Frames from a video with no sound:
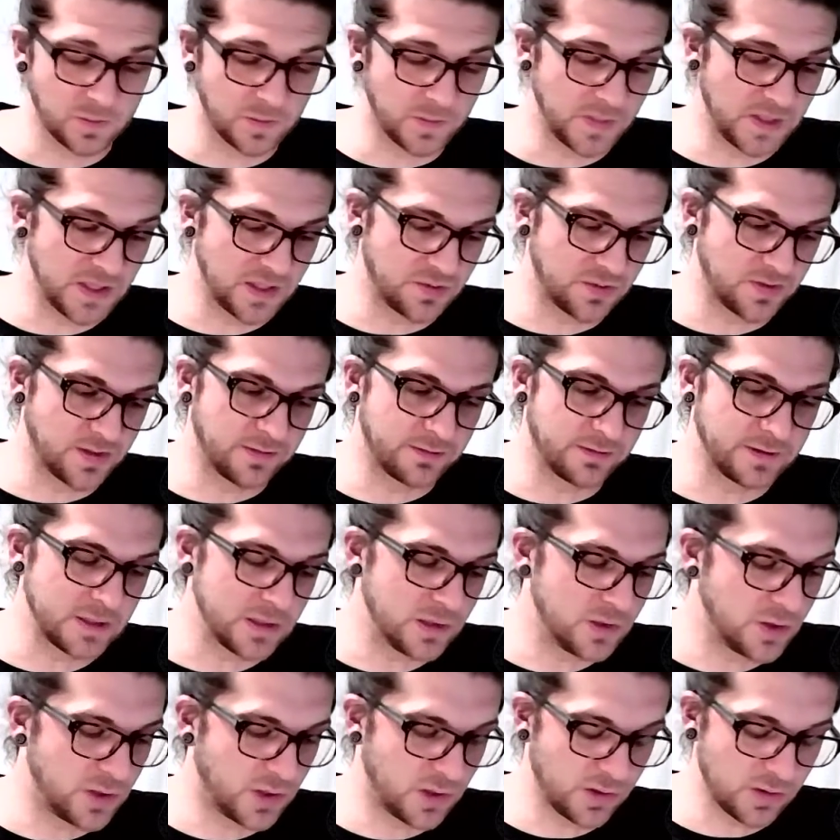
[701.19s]
be
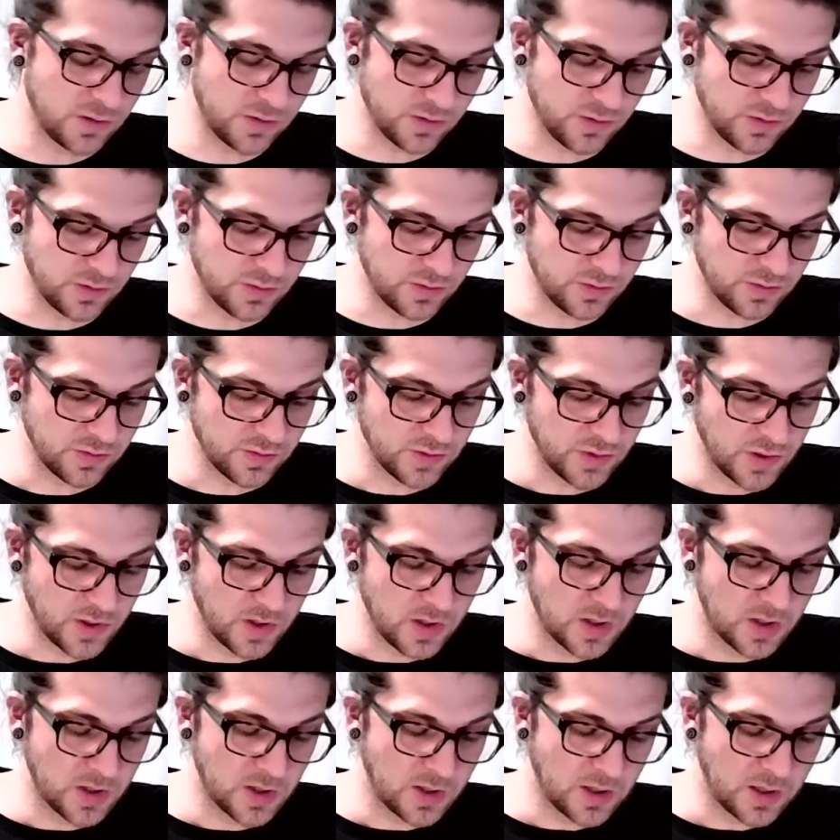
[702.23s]
driven to
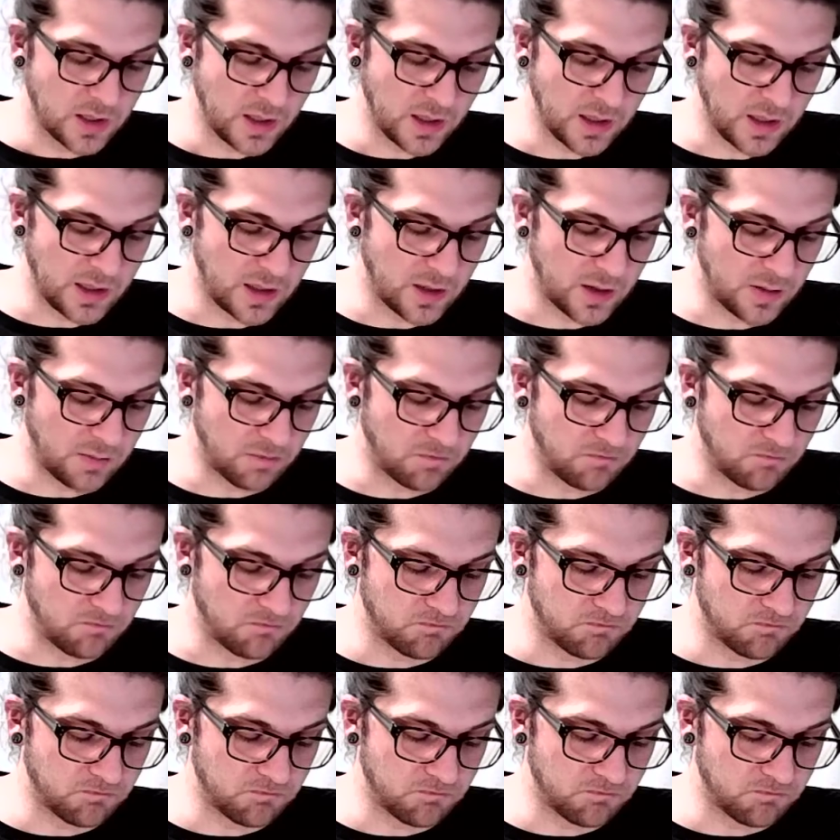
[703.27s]
um,